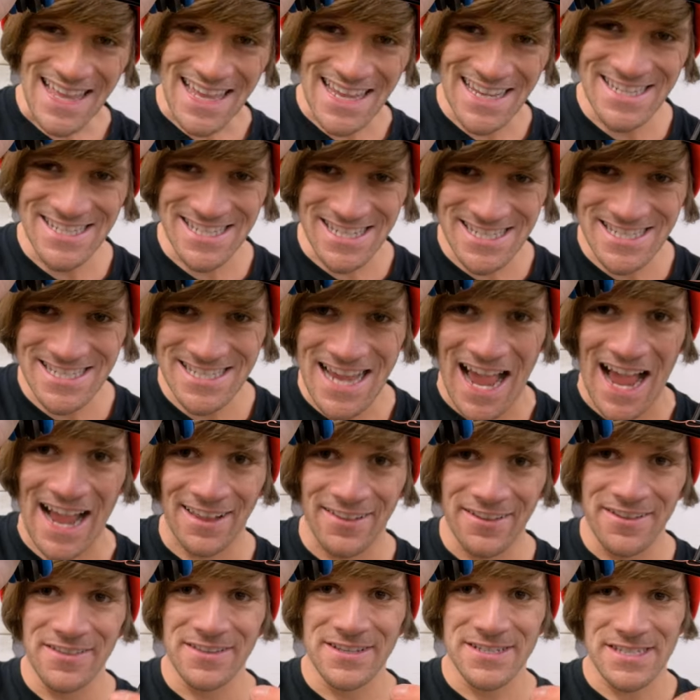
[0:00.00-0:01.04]
is
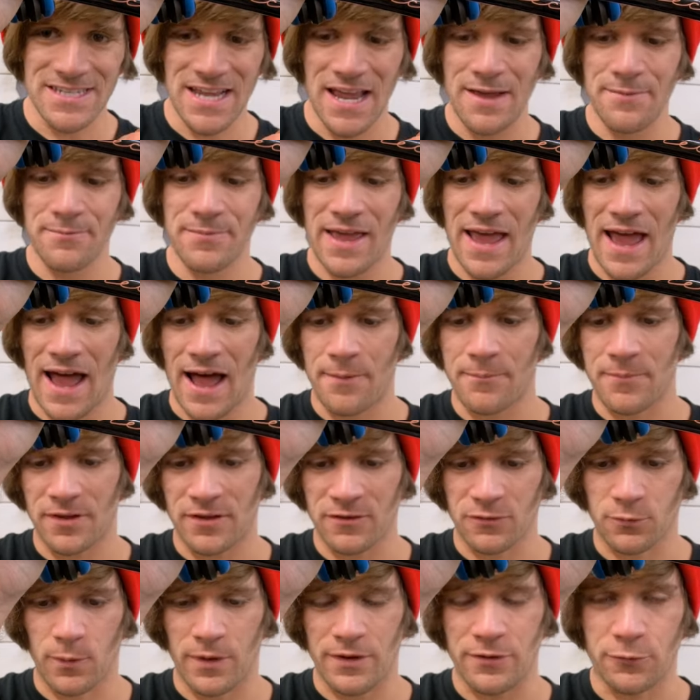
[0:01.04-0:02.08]
exactly the same gap
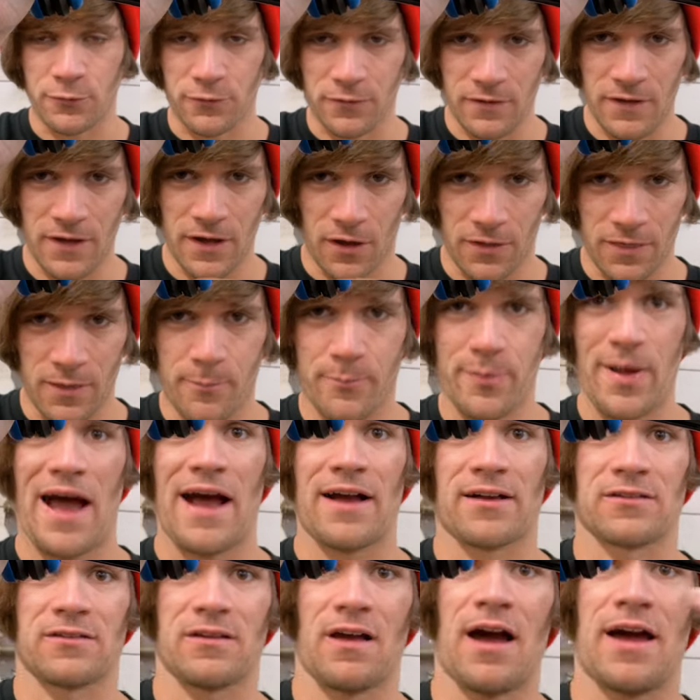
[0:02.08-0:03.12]
as what you see on the
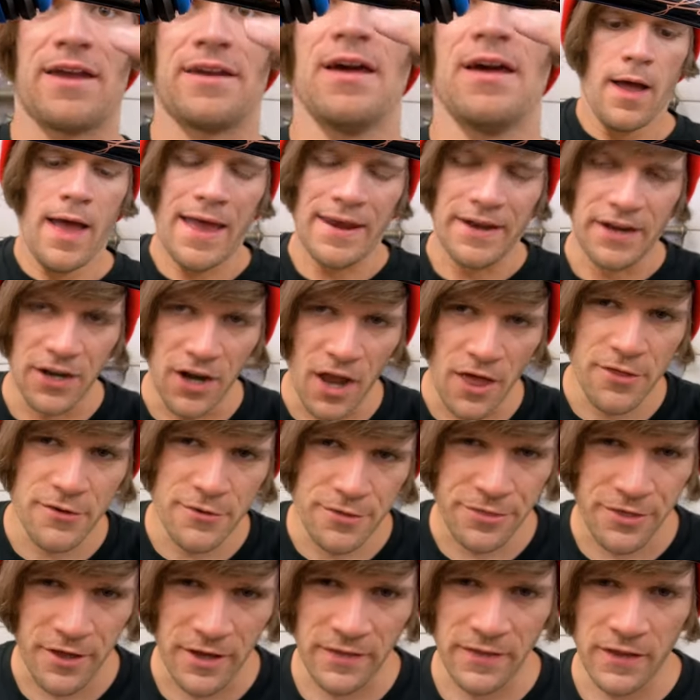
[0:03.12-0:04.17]
backside. And another
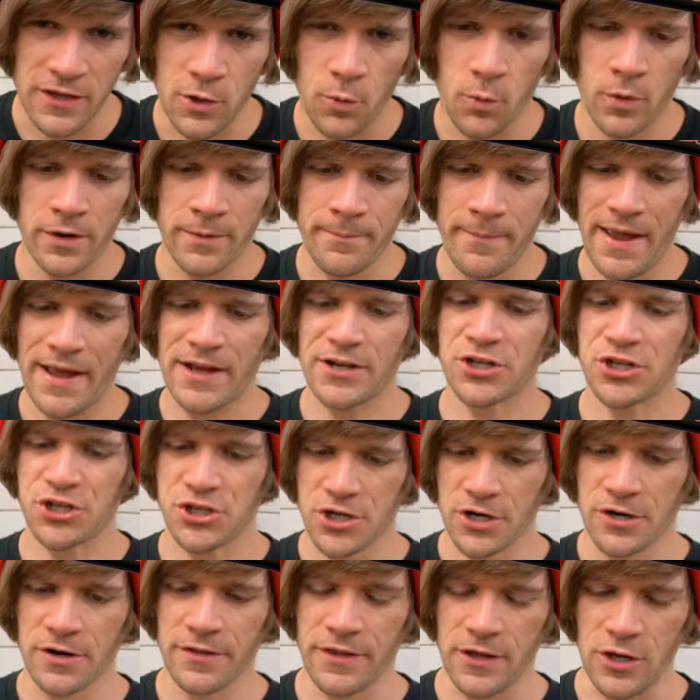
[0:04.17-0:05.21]
thing that you want to make
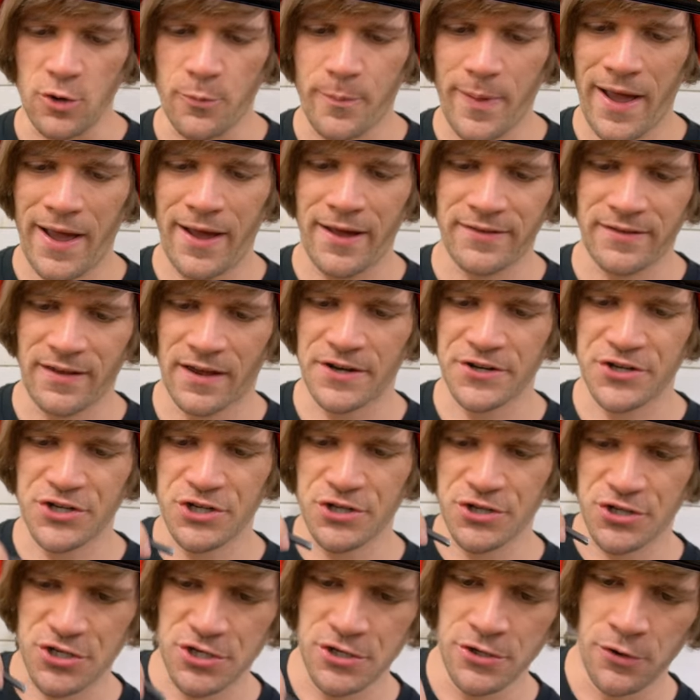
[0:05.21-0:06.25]
sure that you pay
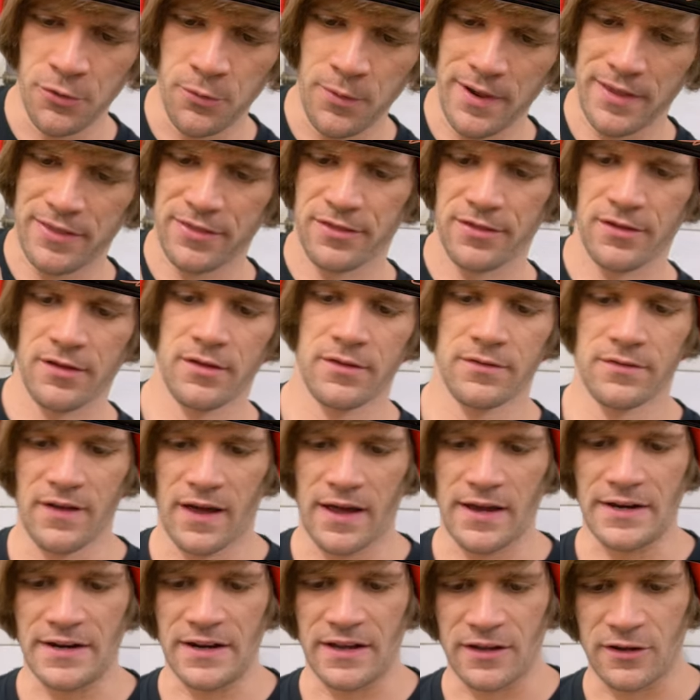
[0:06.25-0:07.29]
attention to with
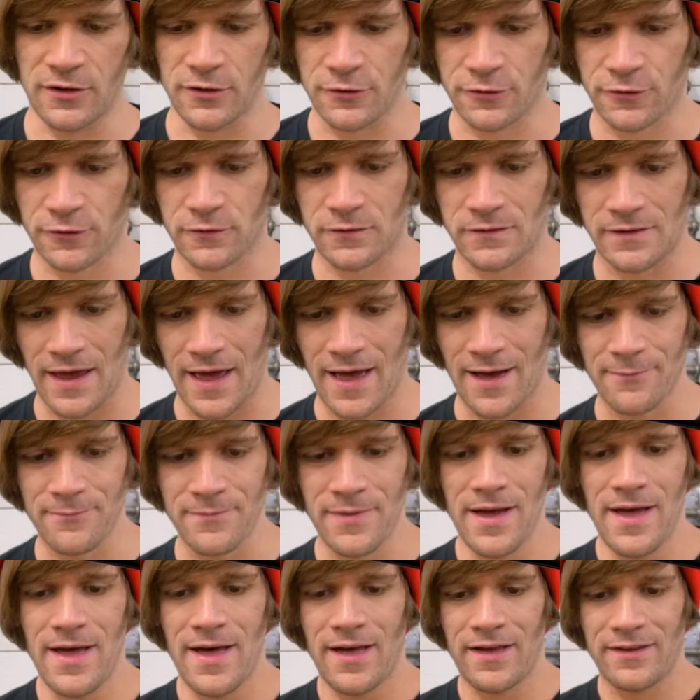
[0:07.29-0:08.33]
tightening your stem
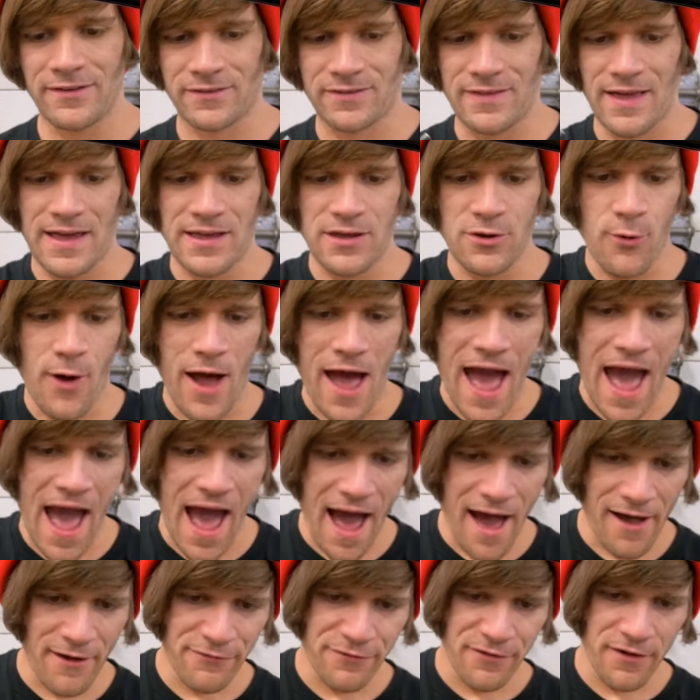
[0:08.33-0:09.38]
is that you
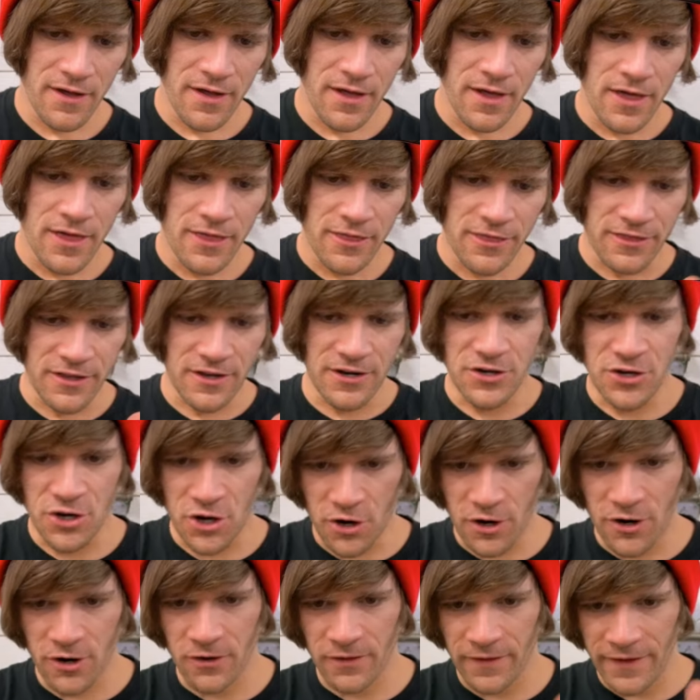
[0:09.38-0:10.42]
have the
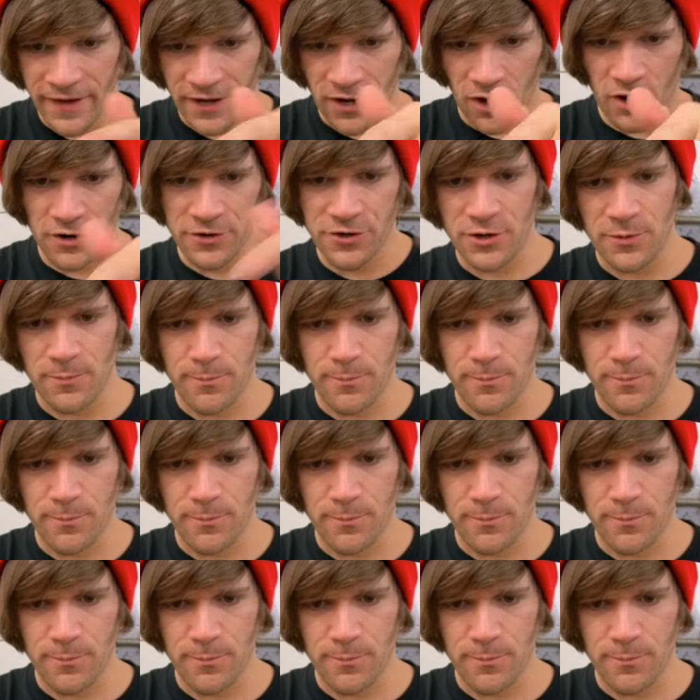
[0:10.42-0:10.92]
knurling on your